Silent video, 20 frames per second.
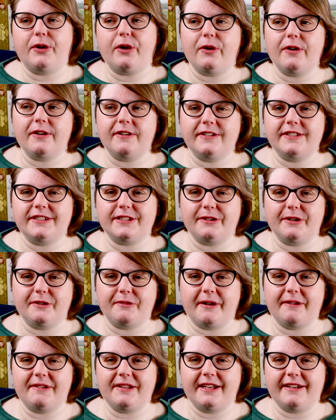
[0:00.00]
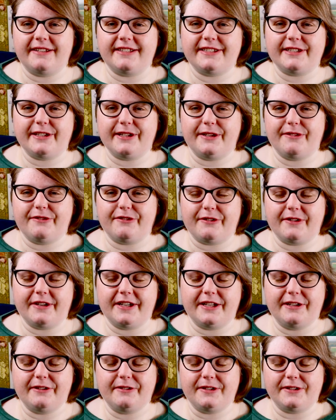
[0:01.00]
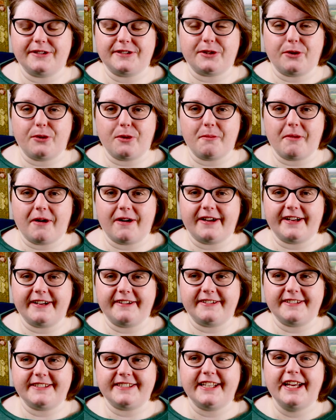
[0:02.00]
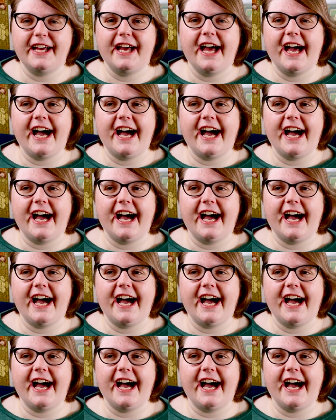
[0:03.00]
colours going around the outside for, you know, your score markers